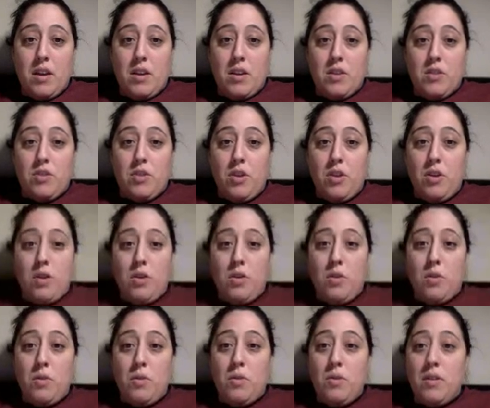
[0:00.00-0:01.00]

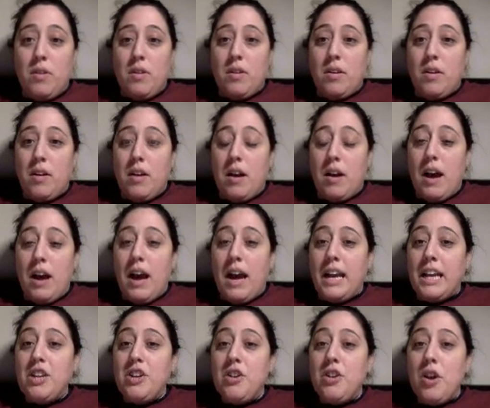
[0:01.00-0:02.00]
So
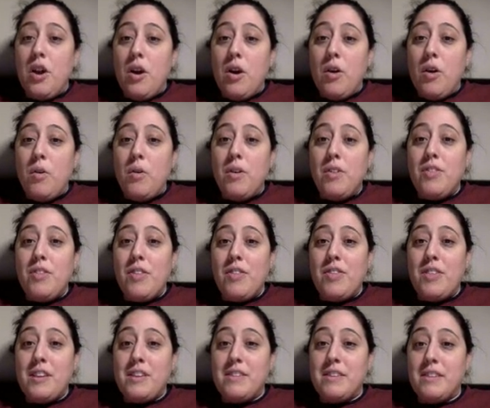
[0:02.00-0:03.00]
I know
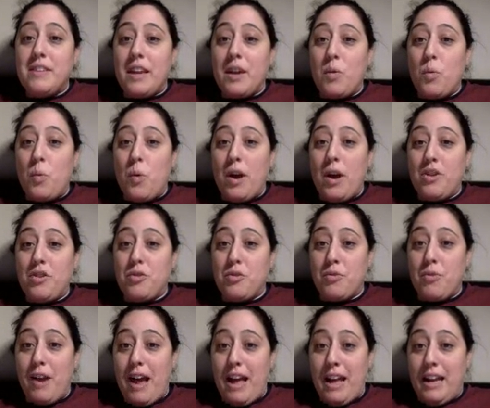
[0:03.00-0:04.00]
that this is a
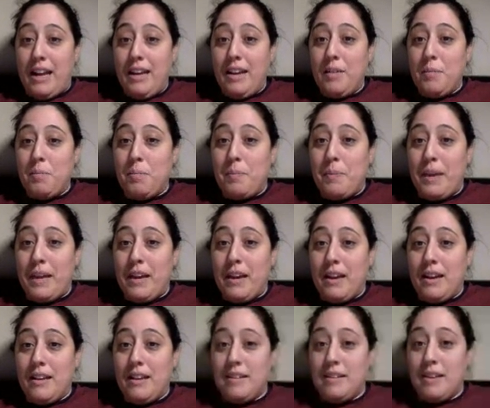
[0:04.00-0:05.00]
quadratic
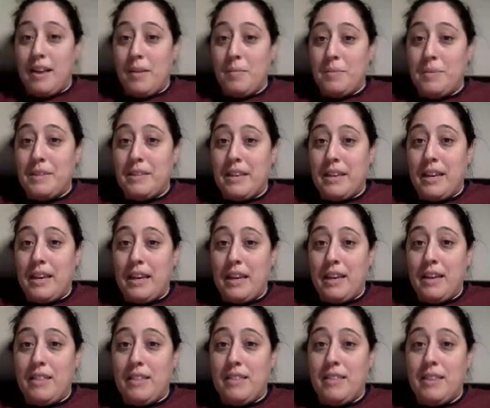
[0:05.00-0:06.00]
because I'm
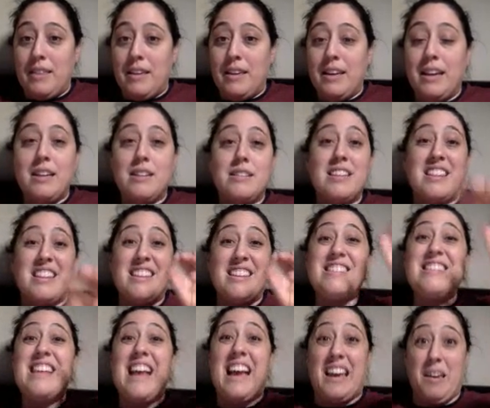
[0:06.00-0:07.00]
seeing to the
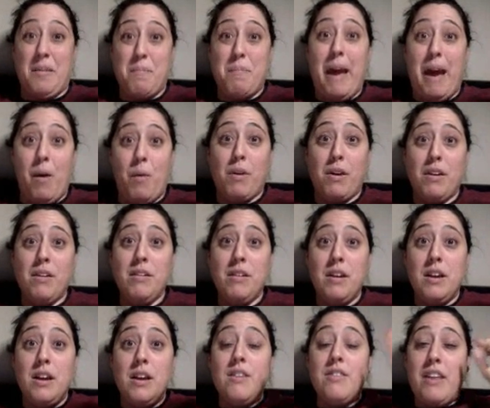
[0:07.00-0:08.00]
second power.
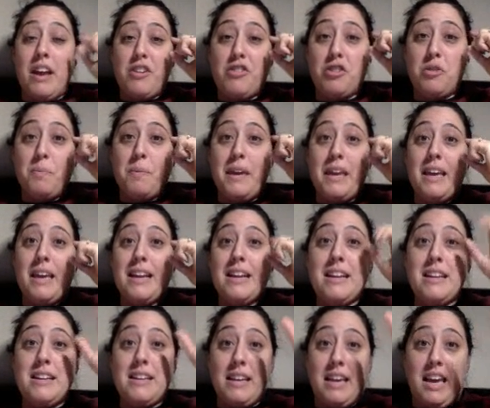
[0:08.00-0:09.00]
That should be
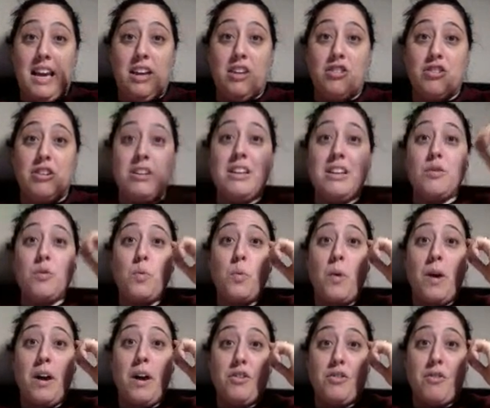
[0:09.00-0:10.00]
an indication
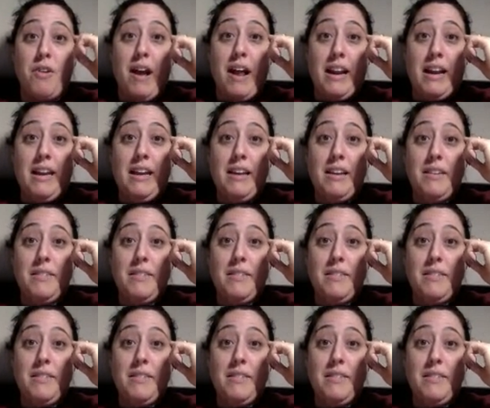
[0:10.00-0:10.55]
quadratic.